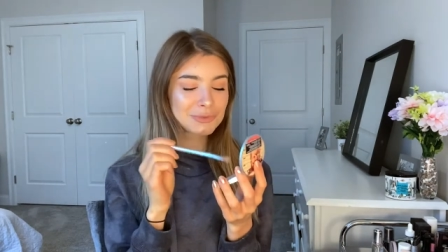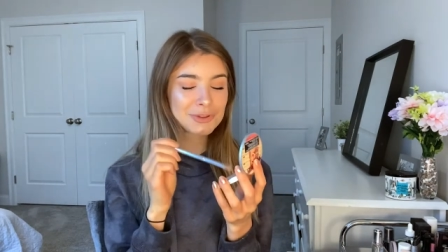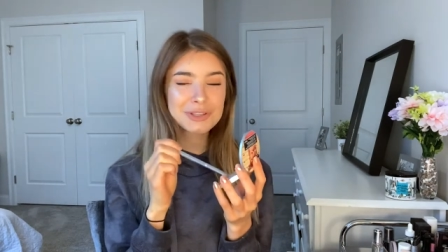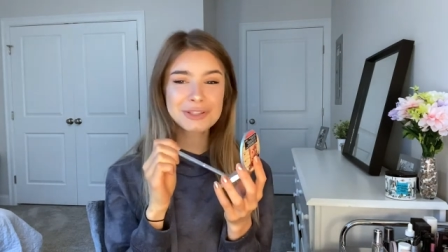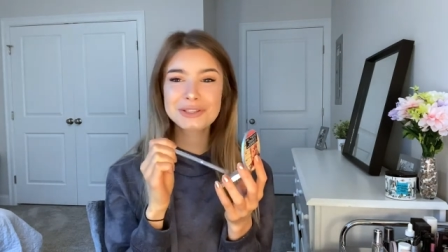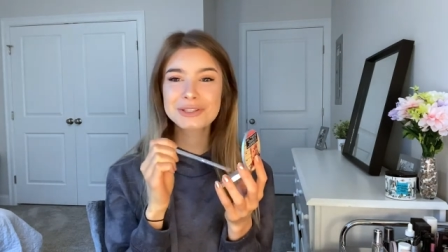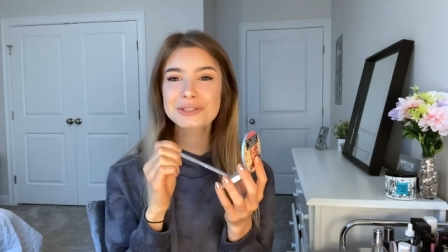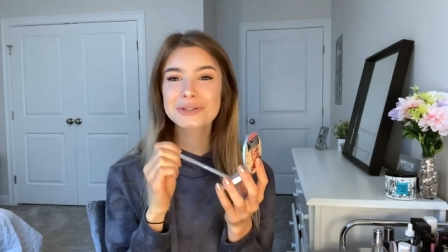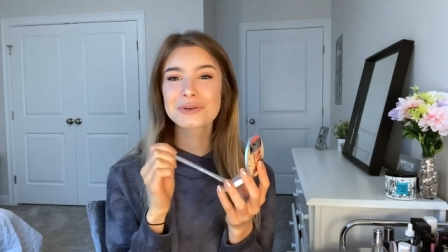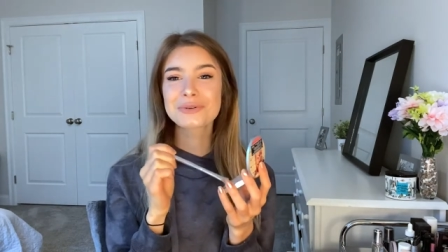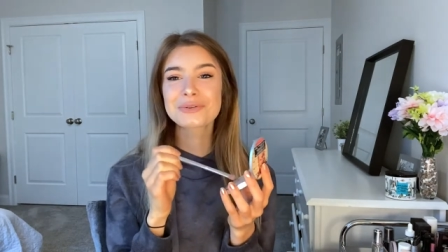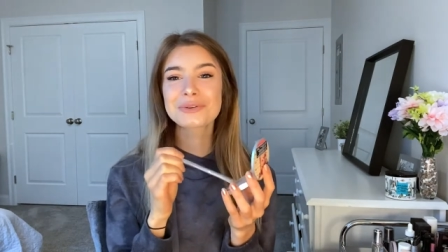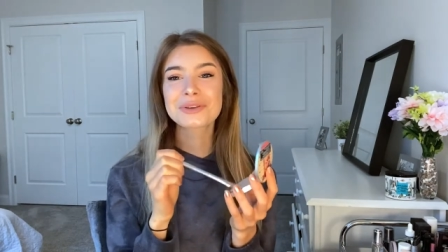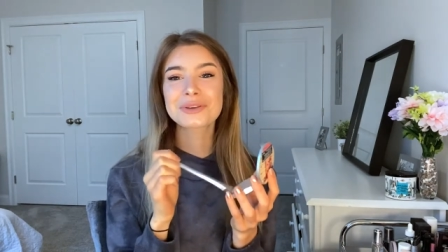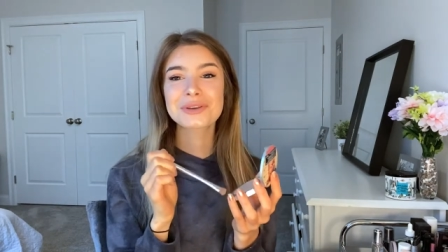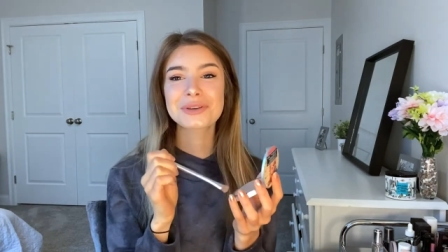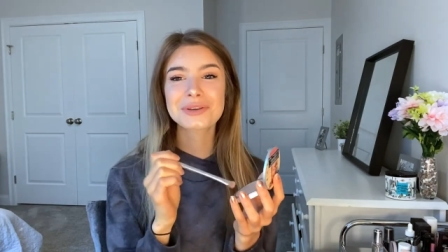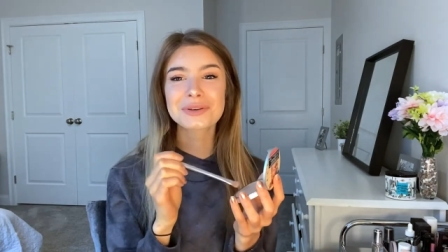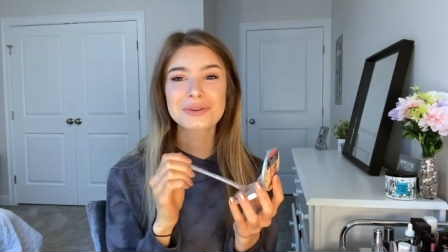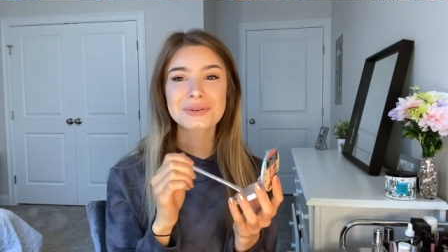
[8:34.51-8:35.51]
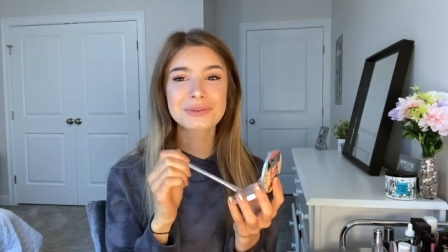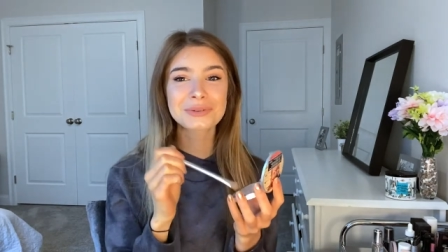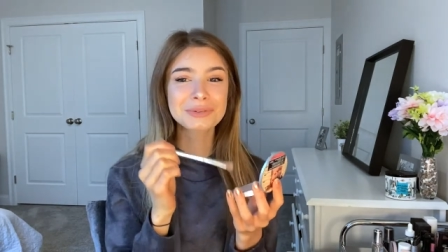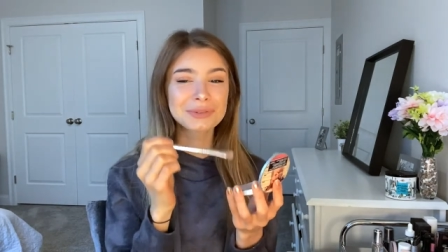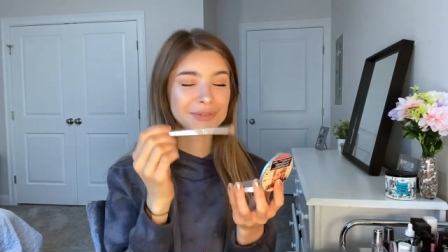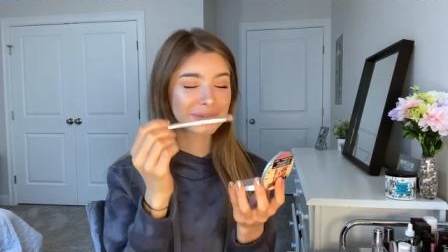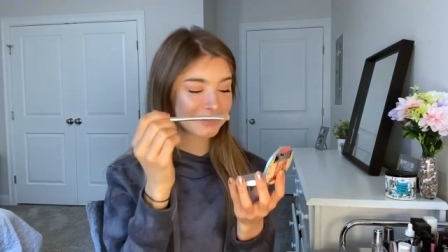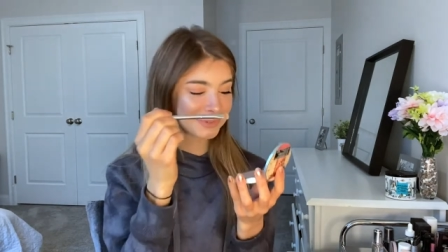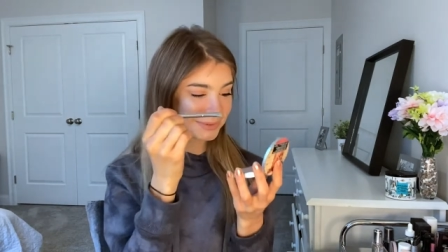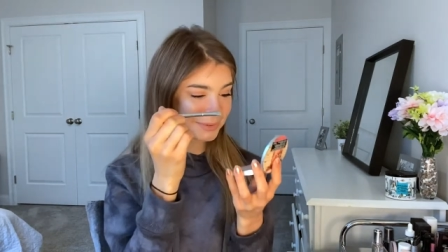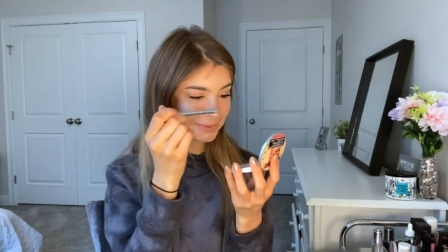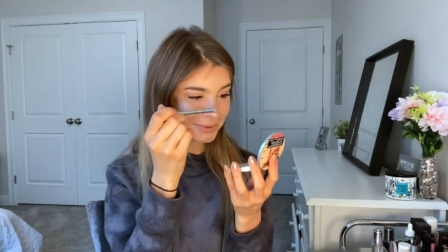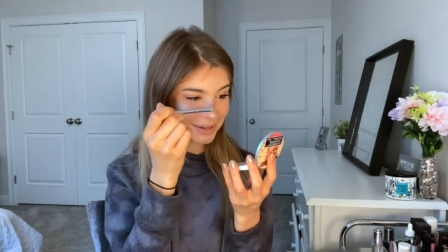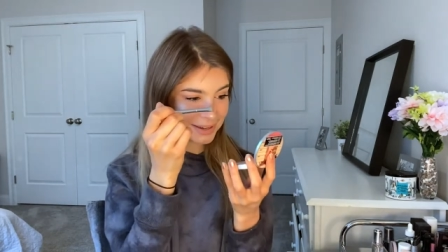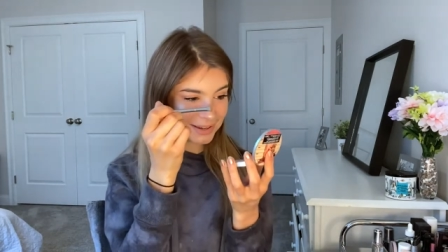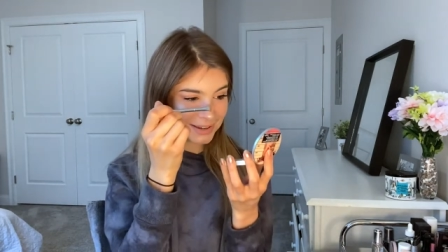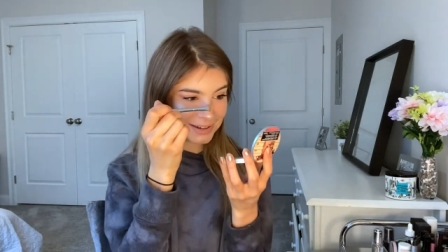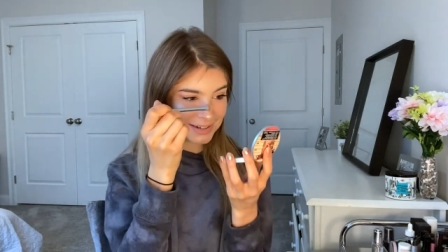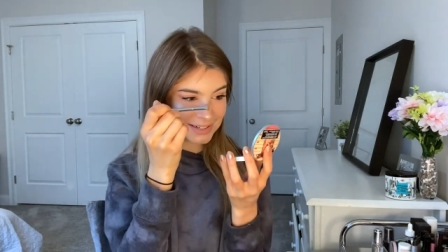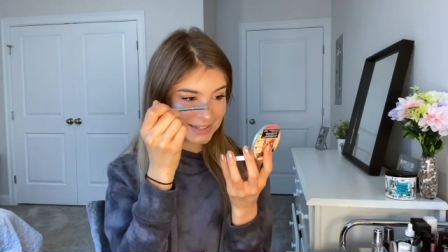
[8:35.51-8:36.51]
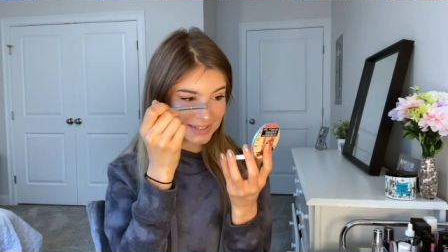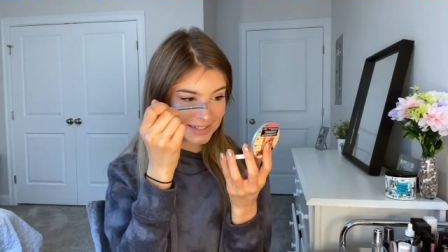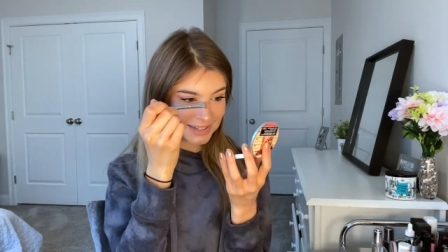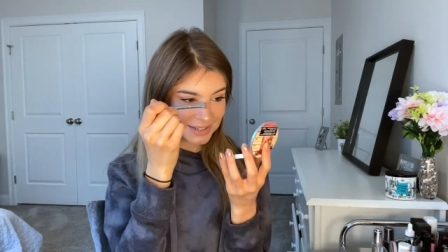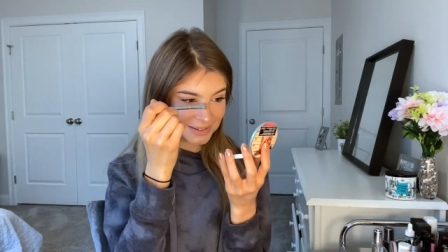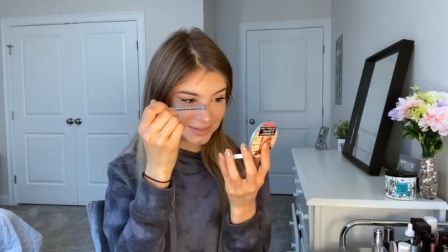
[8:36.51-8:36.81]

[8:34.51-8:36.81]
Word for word: It's so cute. Oh my gosh.